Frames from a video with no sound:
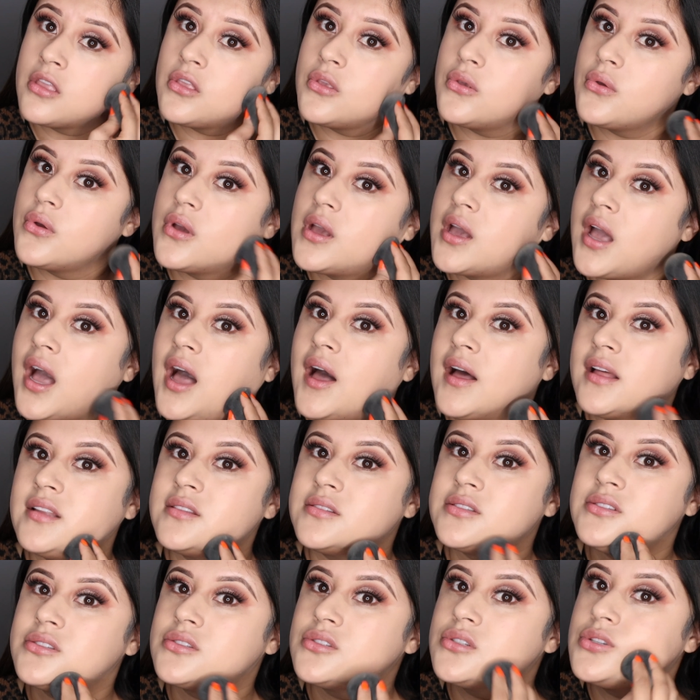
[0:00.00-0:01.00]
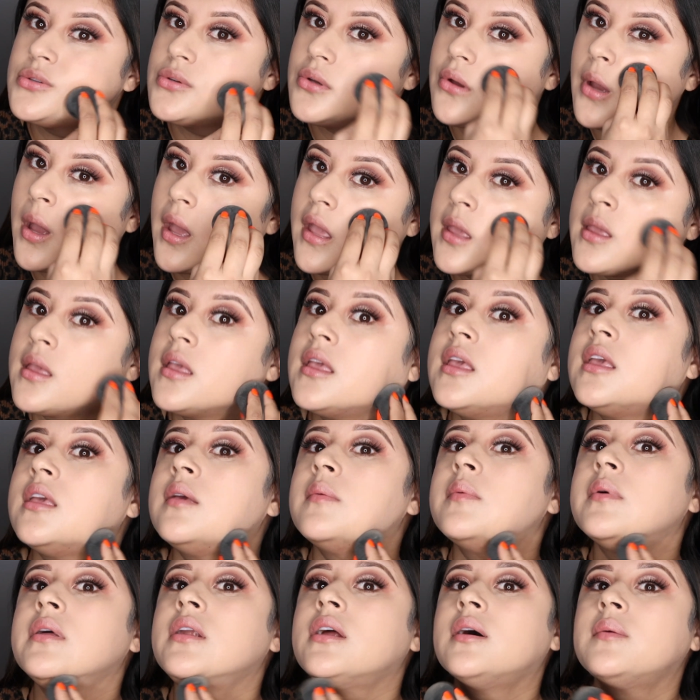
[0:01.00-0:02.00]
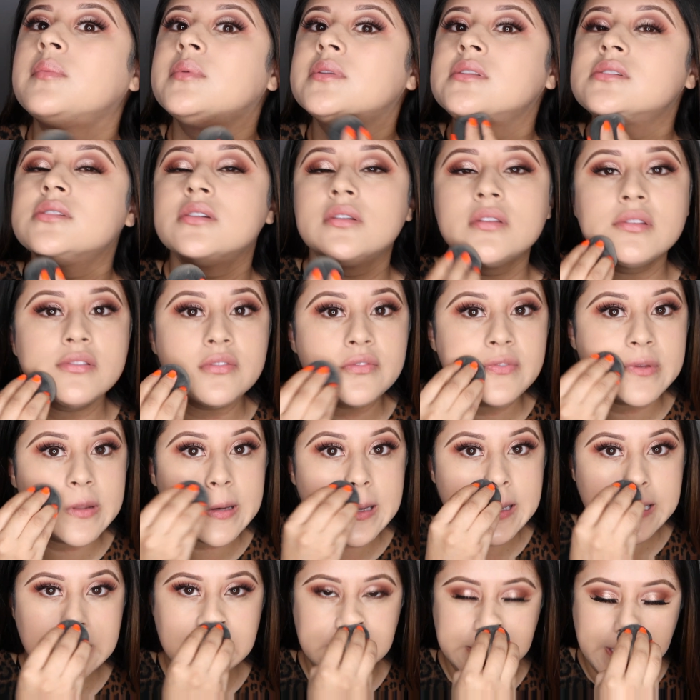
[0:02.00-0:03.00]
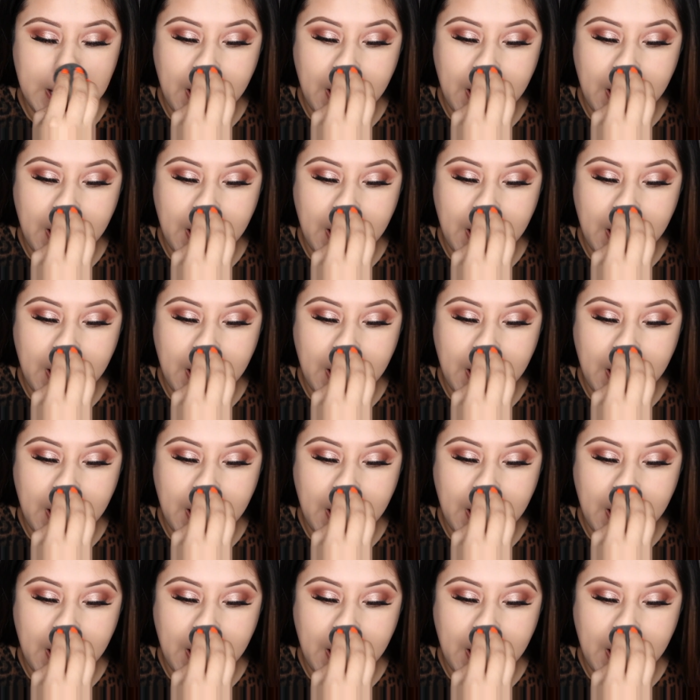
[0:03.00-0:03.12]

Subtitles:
you got to keep it up until the finish.